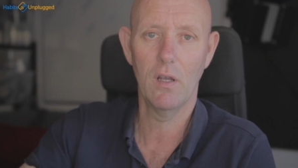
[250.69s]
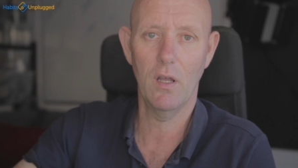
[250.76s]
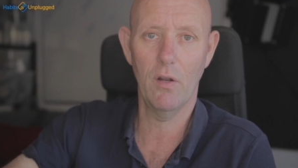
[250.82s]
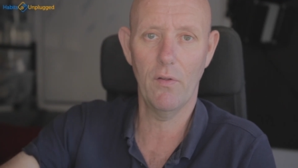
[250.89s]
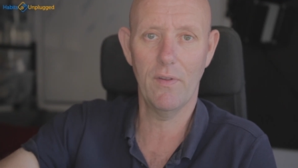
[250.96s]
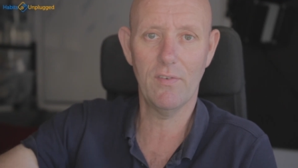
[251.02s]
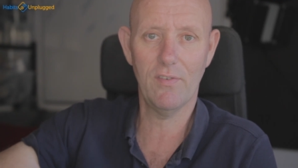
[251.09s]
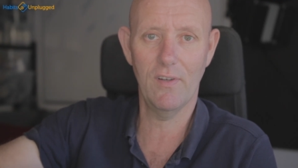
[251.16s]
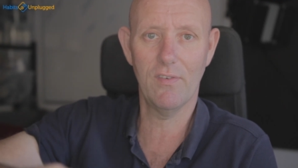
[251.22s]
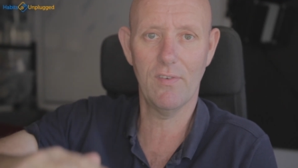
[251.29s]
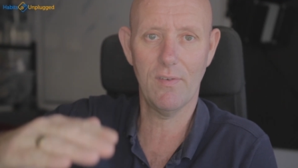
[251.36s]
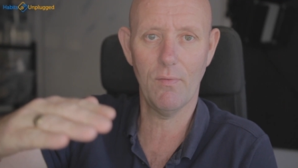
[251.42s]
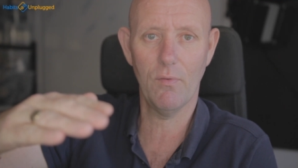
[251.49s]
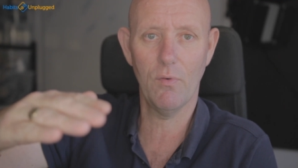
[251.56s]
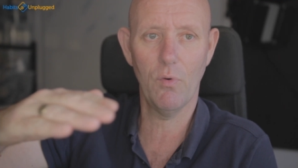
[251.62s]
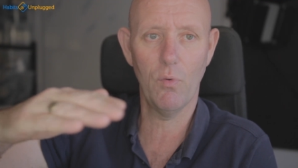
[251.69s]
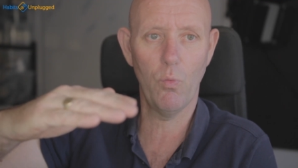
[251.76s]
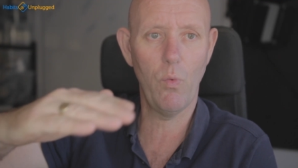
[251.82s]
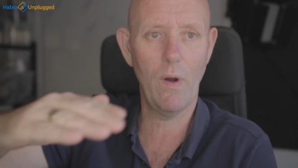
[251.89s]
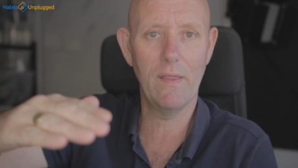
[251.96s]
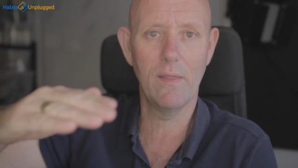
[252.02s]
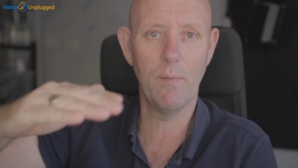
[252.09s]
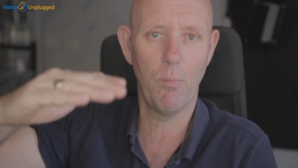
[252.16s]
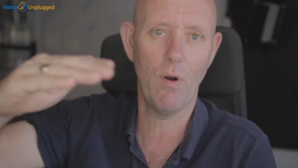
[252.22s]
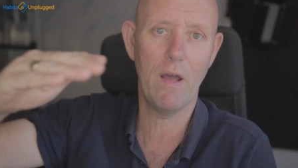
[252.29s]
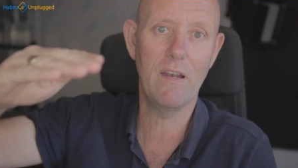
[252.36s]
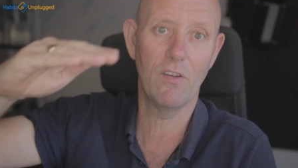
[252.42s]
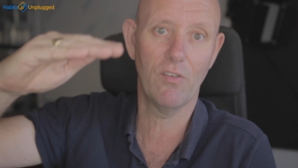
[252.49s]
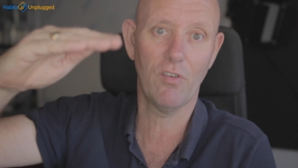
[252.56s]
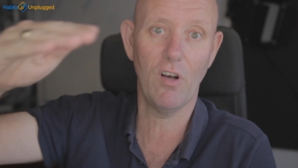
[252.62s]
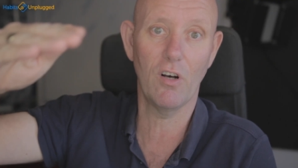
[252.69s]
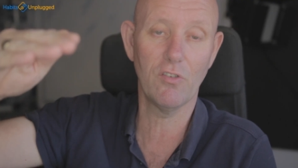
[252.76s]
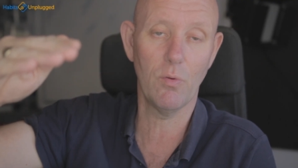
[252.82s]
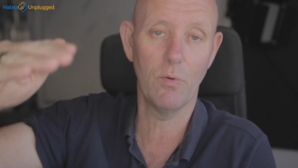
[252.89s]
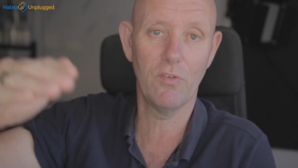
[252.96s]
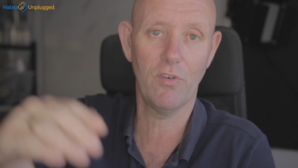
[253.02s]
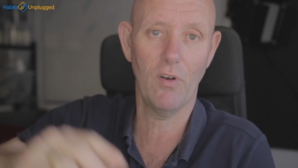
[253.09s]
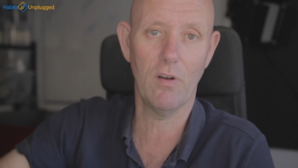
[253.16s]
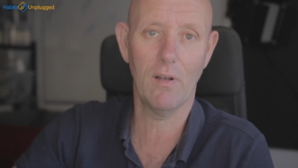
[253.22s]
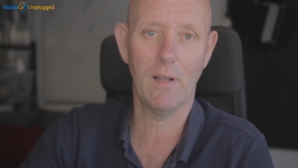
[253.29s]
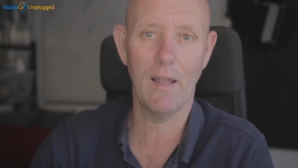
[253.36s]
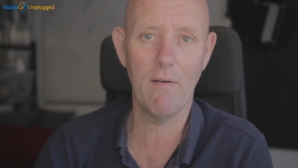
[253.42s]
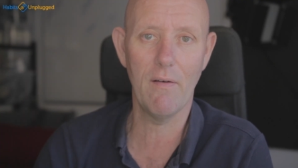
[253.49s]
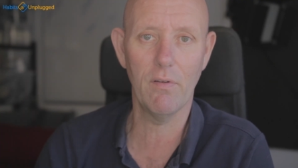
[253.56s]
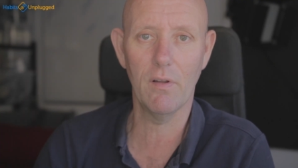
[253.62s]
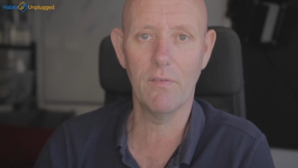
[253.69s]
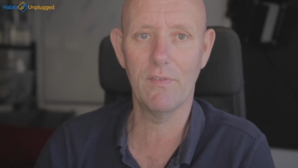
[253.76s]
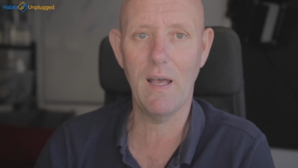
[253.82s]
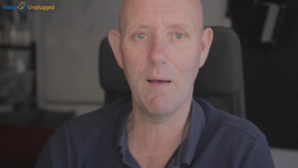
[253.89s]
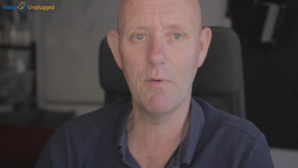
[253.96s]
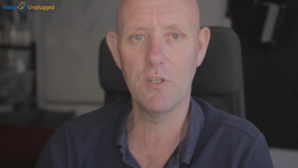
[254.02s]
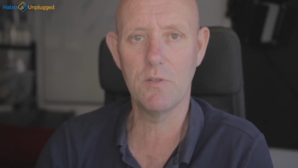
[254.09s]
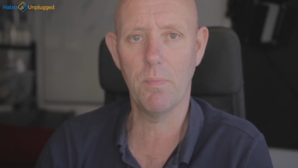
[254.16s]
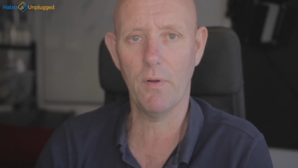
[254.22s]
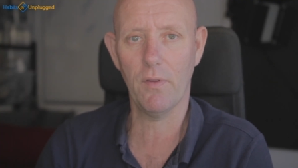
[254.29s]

You know, this is when the brain has got to a certain level of damage.